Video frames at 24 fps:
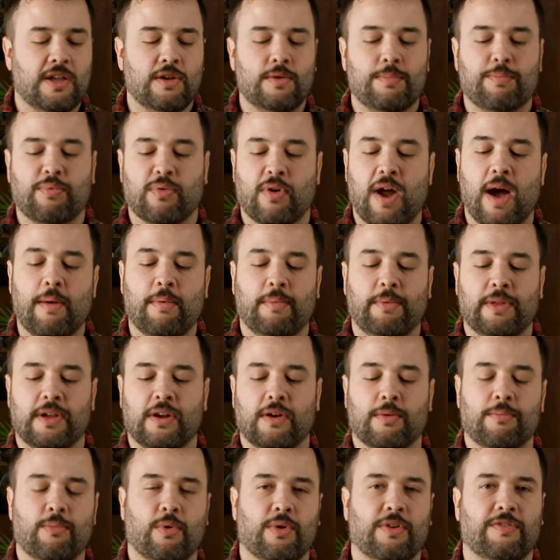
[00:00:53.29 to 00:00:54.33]
you probably
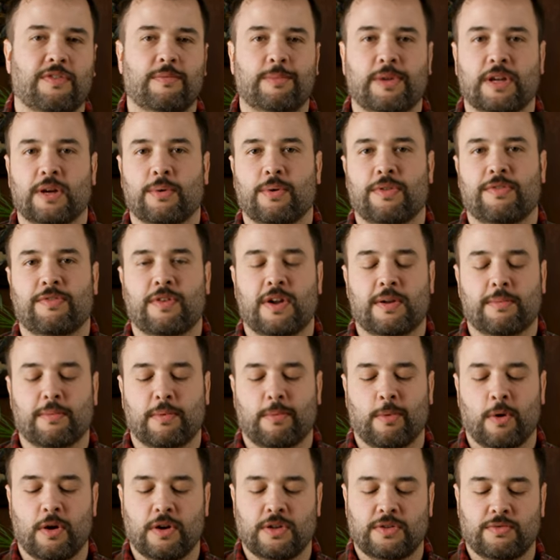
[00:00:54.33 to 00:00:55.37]
are more familiar with Fred
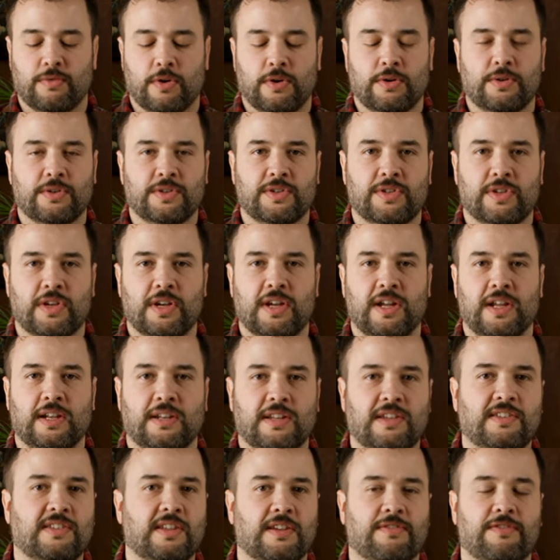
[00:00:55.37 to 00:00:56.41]
McMurray's roles in
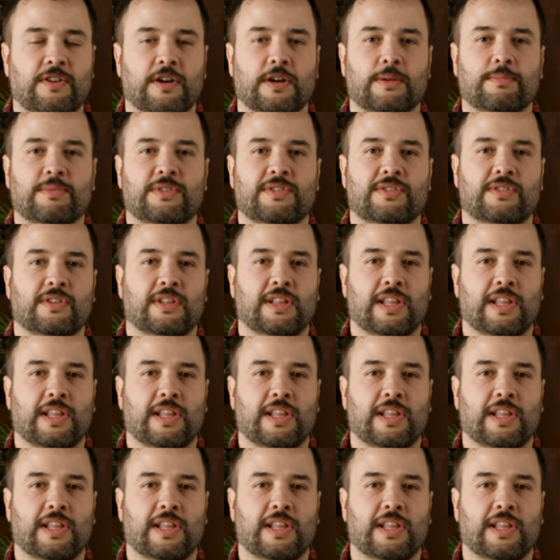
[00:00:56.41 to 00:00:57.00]
Disney films